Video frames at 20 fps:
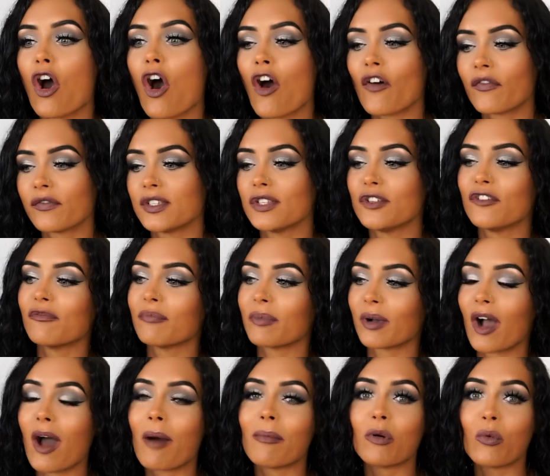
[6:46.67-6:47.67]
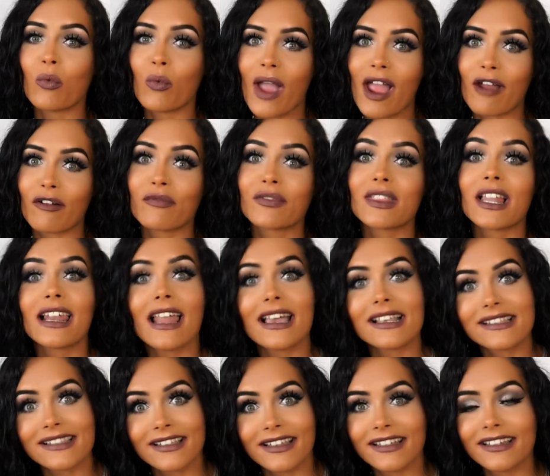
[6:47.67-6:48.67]
after you've become aware of the
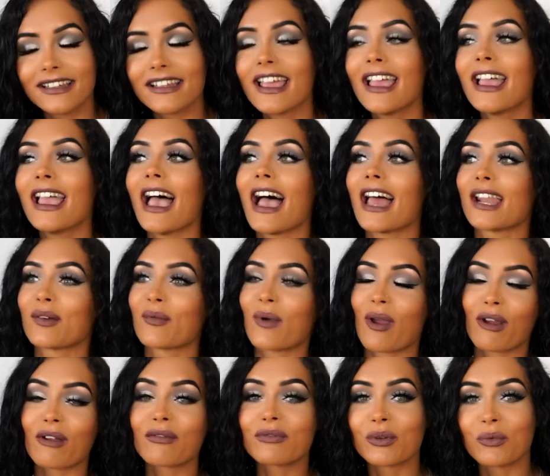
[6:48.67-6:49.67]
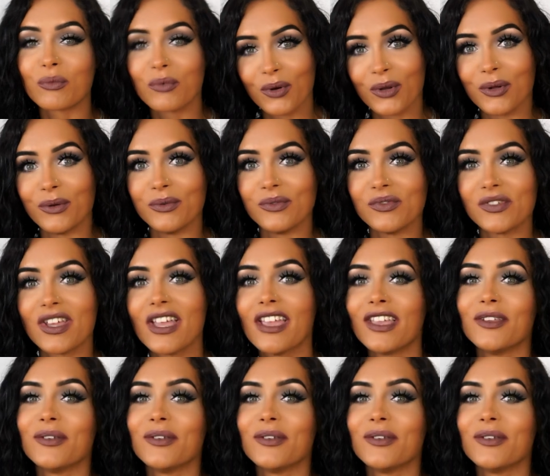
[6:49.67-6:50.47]
lesson and aware of the wound.